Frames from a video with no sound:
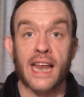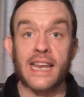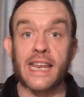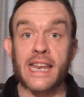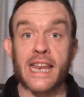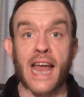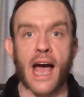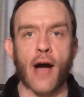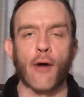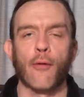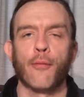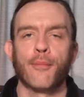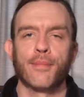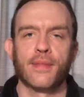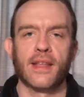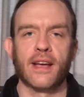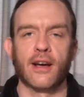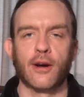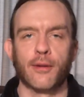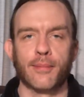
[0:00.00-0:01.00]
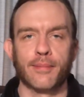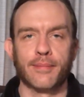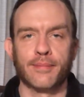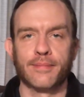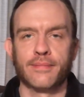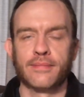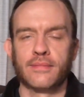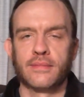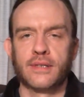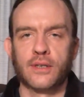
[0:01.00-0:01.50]
Now,
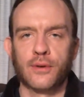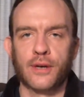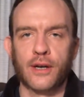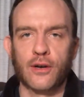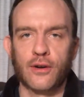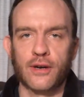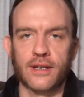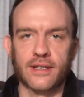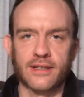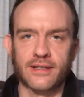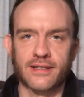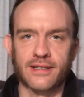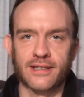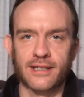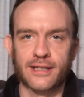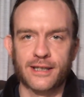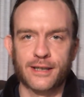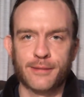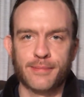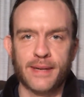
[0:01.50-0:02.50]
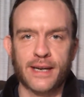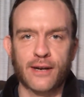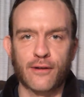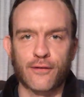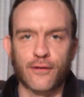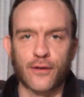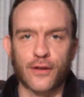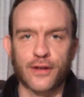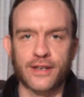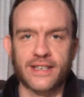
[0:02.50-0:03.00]
so here it is. Speaker
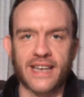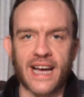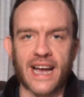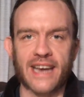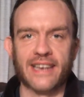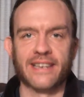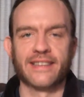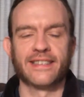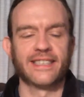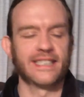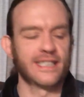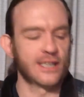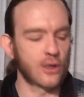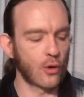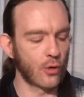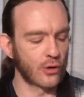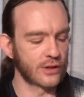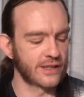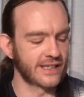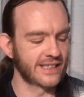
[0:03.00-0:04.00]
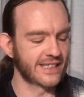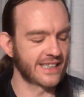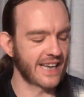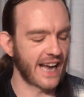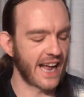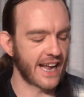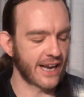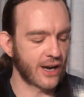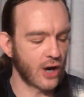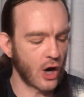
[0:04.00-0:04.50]
for the Dead. This is Orson
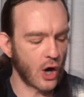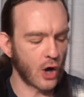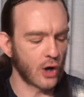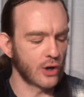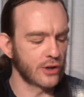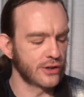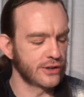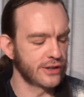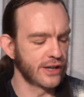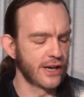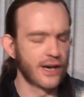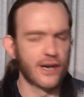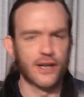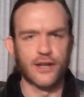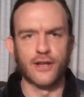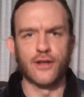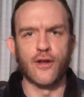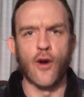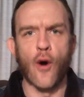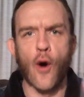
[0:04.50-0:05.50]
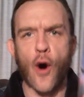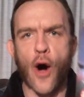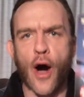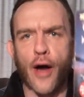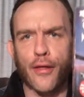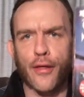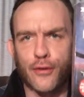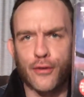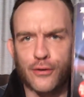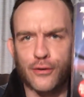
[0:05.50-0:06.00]
Scott Card's
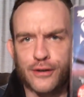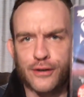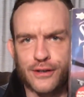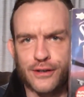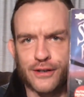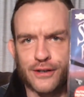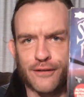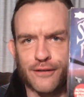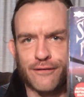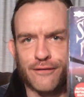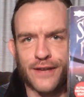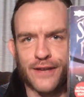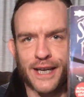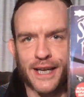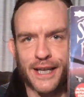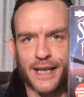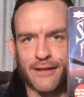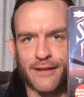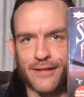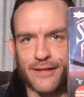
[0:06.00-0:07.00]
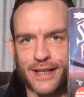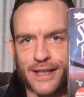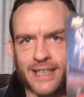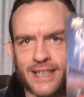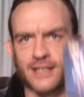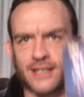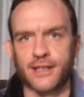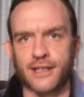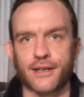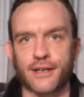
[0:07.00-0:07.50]
Author's Definitive
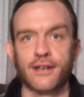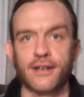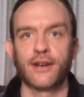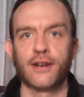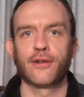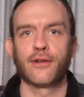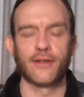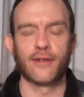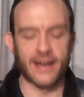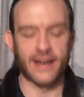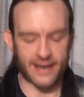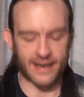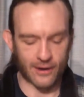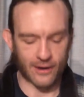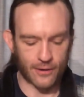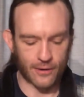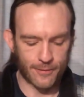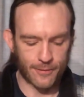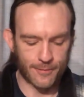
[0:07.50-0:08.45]
Edition, right here.